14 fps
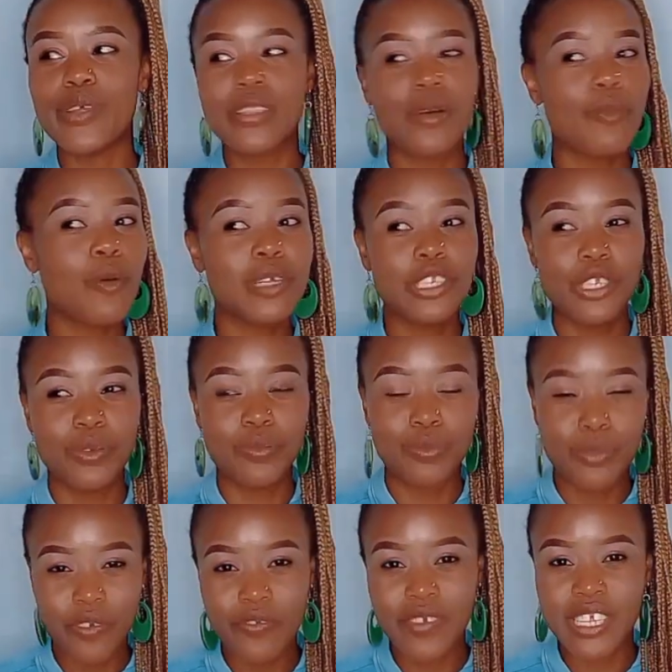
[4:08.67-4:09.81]
the moment you
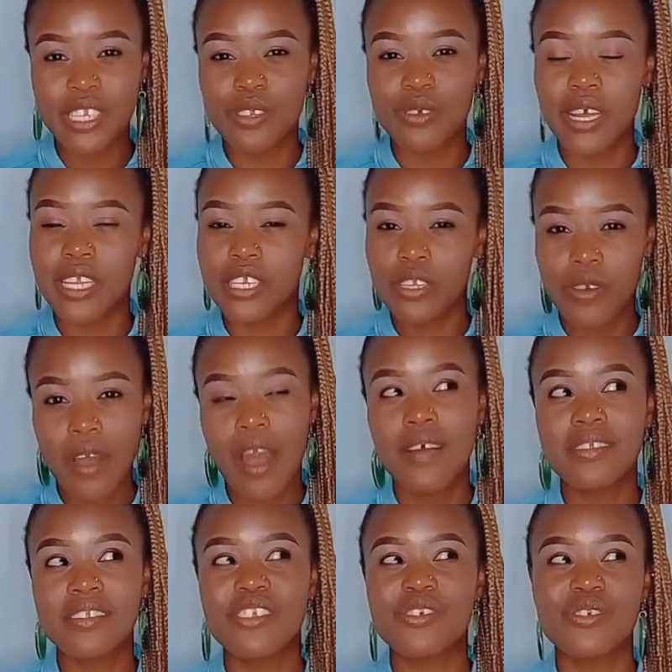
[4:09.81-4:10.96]
move into a new house,